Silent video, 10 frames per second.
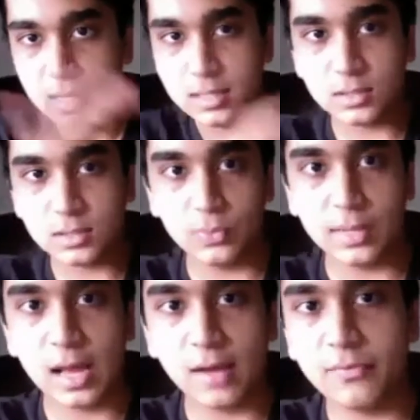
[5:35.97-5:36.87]
So
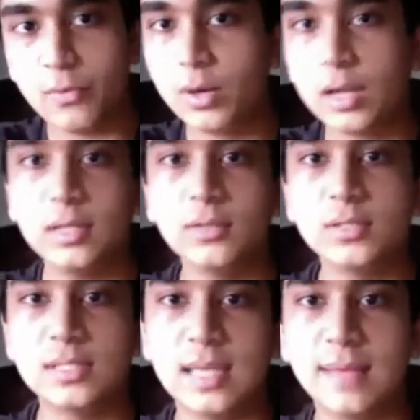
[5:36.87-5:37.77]
we're gonna use
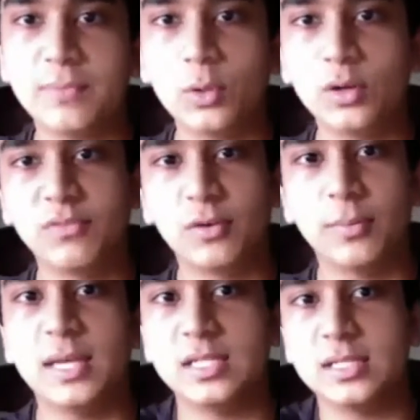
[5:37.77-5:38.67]
the same chord
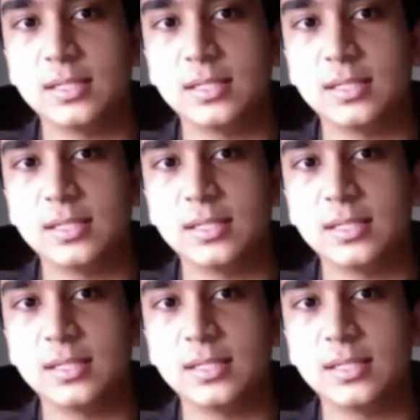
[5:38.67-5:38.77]
formations,